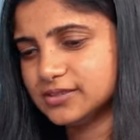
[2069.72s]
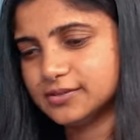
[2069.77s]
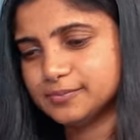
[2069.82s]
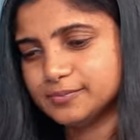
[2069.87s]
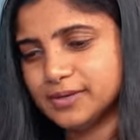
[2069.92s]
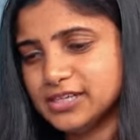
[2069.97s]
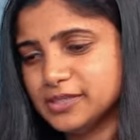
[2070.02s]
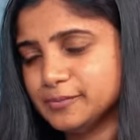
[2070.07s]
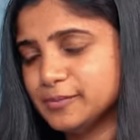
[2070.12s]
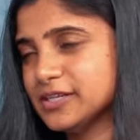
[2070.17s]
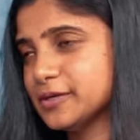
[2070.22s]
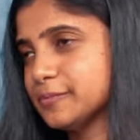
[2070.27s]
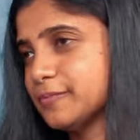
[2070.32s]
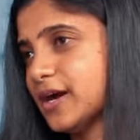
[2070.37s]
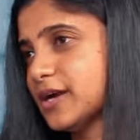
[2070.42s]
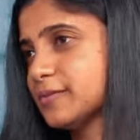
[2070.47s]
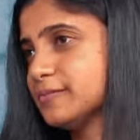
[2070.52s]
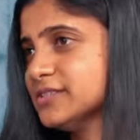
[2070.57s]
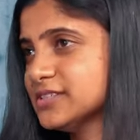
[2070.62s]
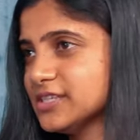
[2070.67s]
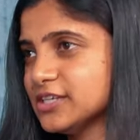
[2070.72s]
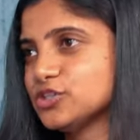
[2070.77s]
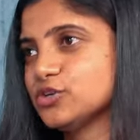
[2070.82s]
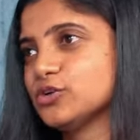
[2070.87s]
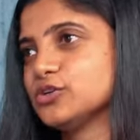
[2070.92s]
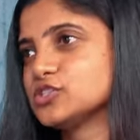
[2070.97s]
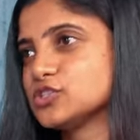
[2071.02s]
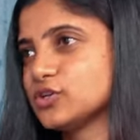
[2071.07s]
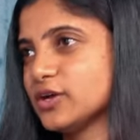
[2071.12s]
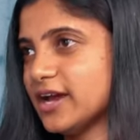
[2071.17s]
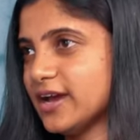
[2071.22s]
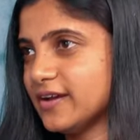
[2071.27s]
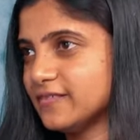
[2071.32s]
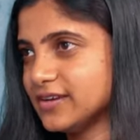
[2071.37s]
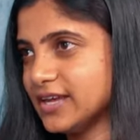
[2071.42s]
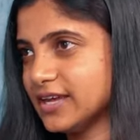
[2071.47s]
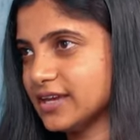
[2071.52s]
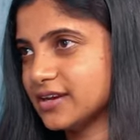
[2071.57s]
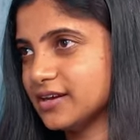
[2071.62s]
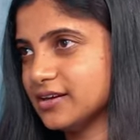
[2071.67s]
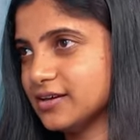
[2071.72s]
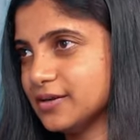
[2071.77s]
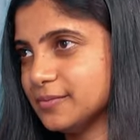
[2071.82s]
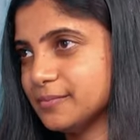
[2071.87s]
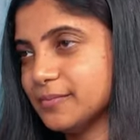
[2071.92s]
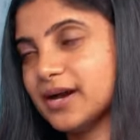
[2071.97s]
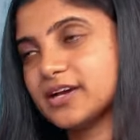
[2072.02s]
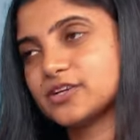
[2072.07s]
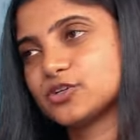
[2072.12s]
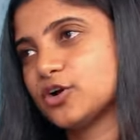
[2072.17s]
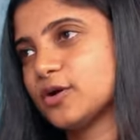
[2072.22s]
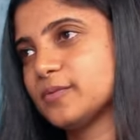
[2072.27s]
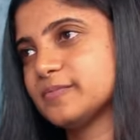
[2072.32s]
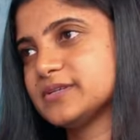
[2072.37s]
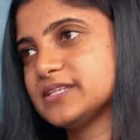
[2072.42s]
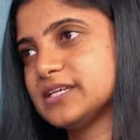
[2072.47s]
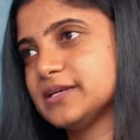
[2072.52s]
multiple departments and you also have like a marcom